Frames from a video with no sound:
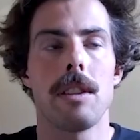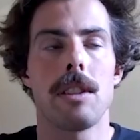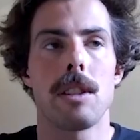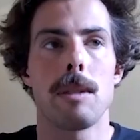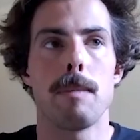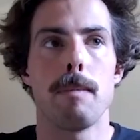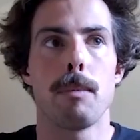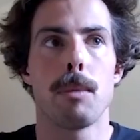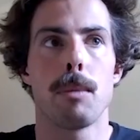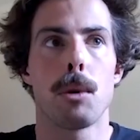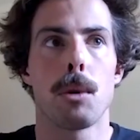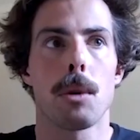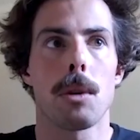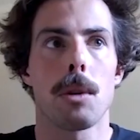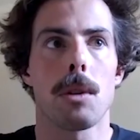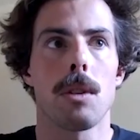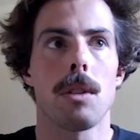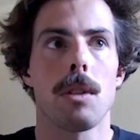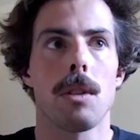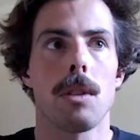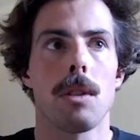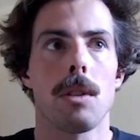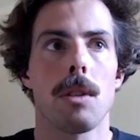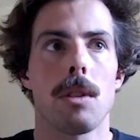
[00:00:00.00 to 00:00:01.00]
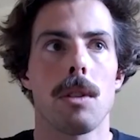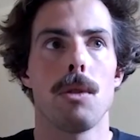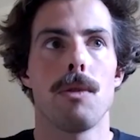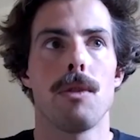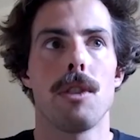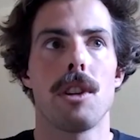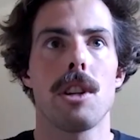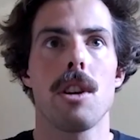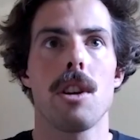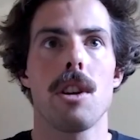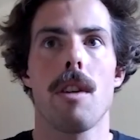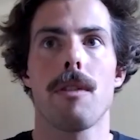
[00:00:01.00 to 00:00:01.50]
think it's important so
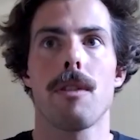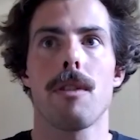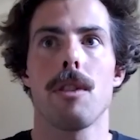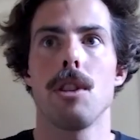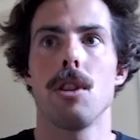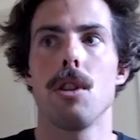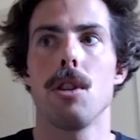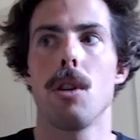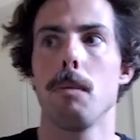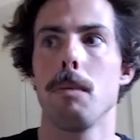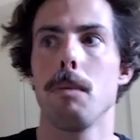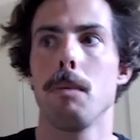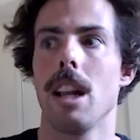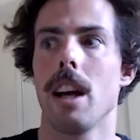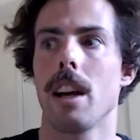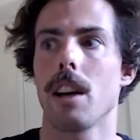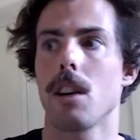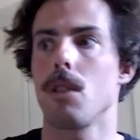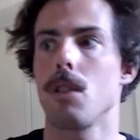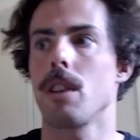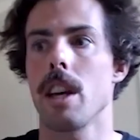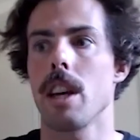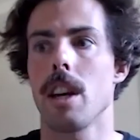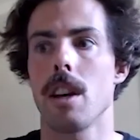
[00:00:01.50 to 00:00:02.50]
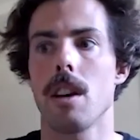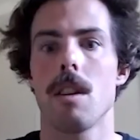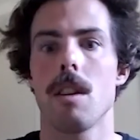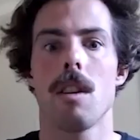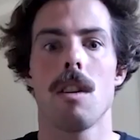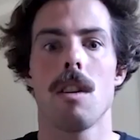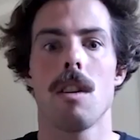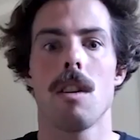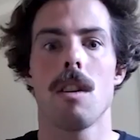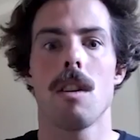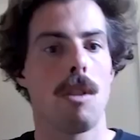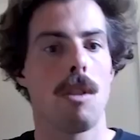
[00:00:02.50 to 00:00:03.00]
very often you'll be like okay
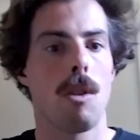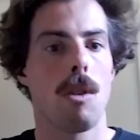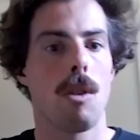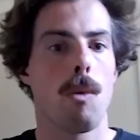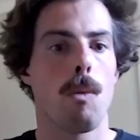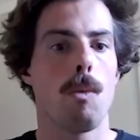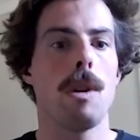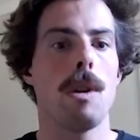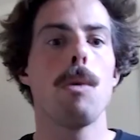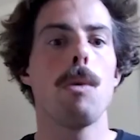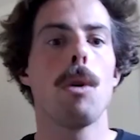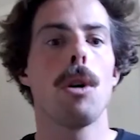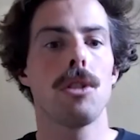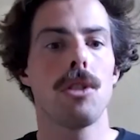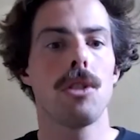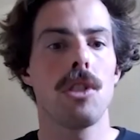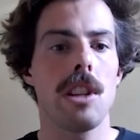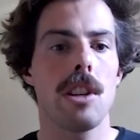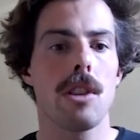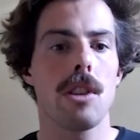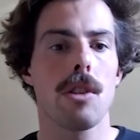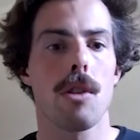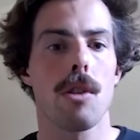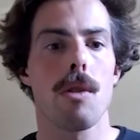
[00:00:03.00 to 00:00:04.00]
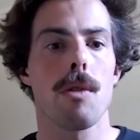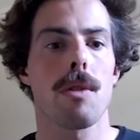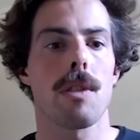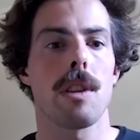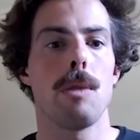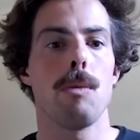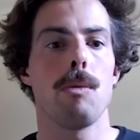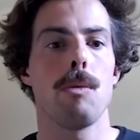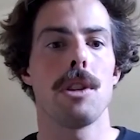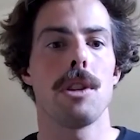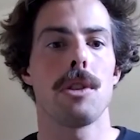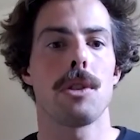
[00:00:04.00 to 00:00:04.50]
we want degrowth
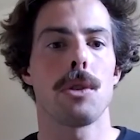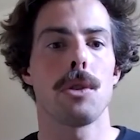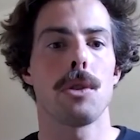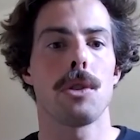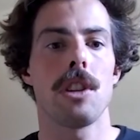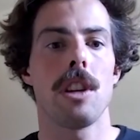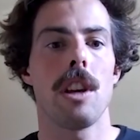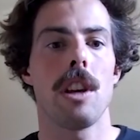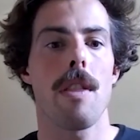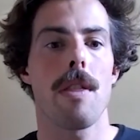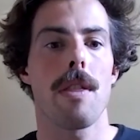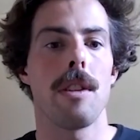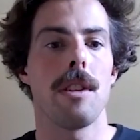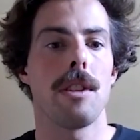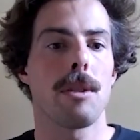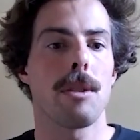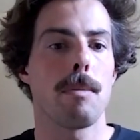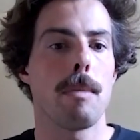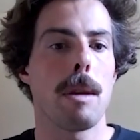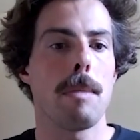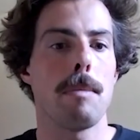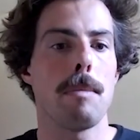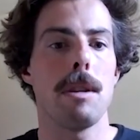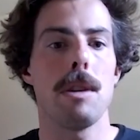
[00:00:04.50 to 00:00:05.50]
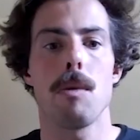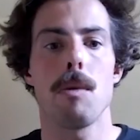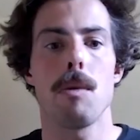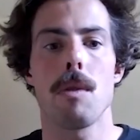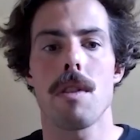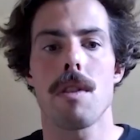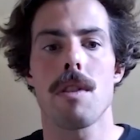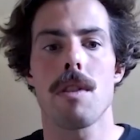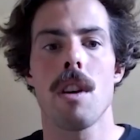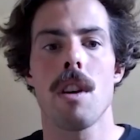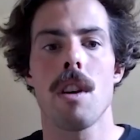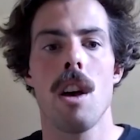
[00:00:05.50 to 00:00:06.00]
and we associate this maybe
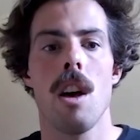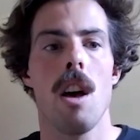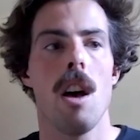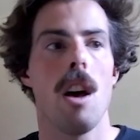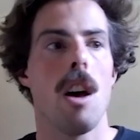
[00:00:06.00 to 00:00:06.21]
with